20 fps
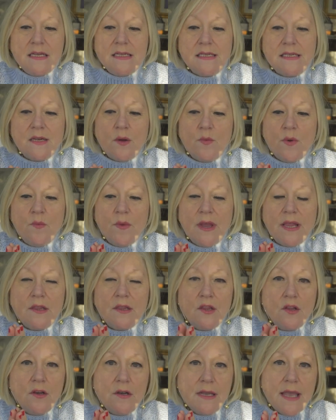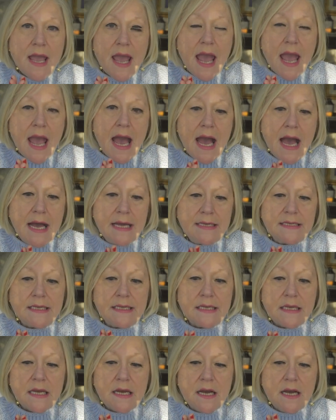So when we look
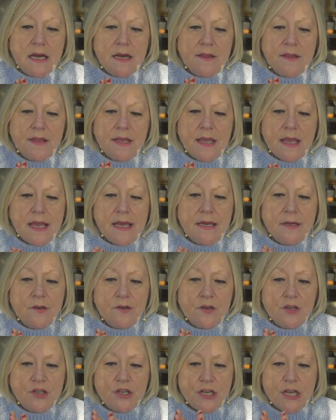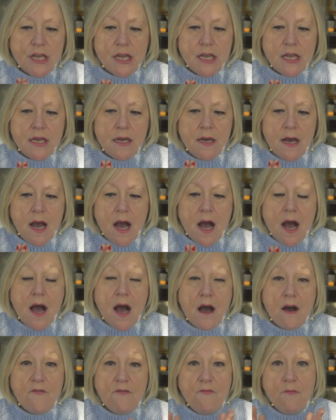at uh, the energy
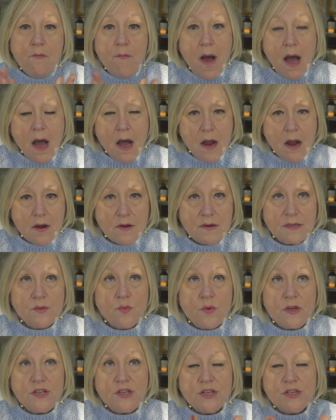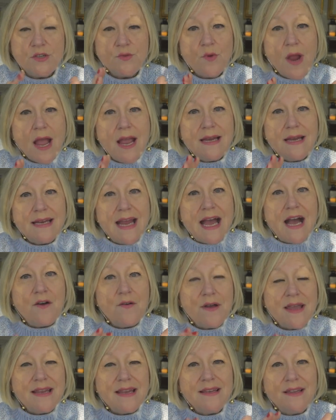of Mars, which is right now
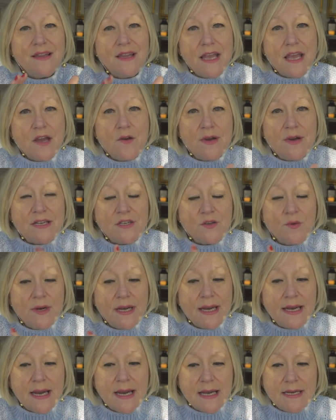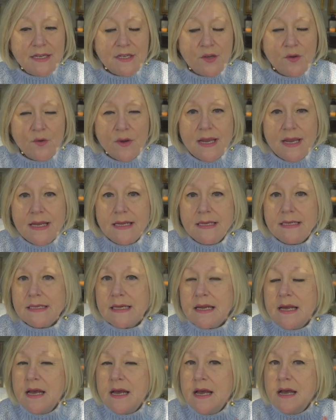in Leo at 29 degrees,
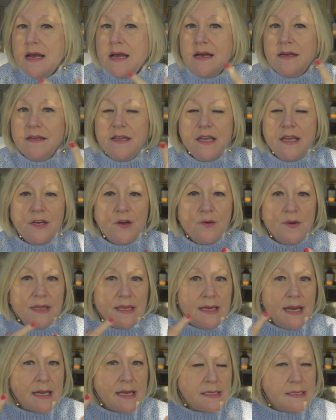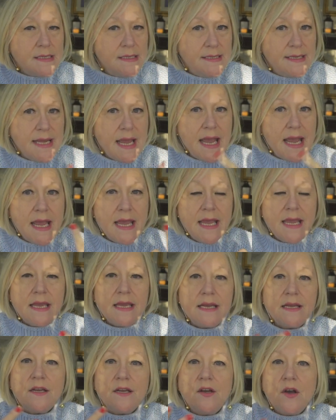you know, and the next day
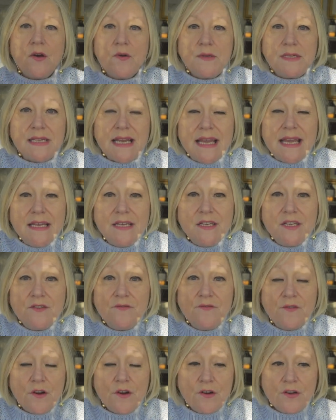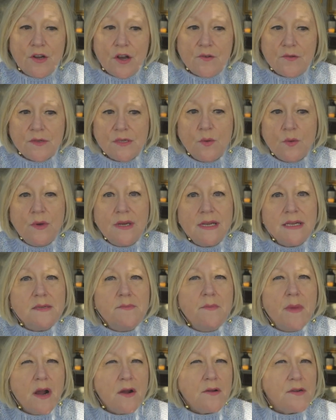it goes into Virgo. So, what does
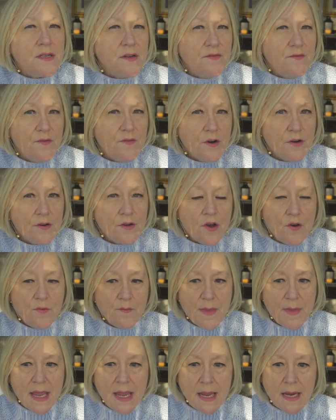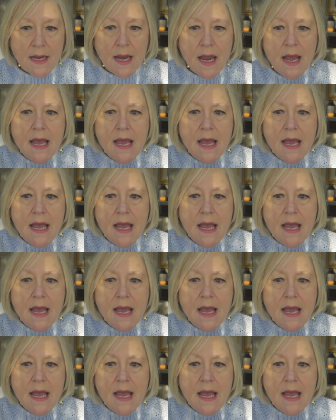Mars and Virgo mean?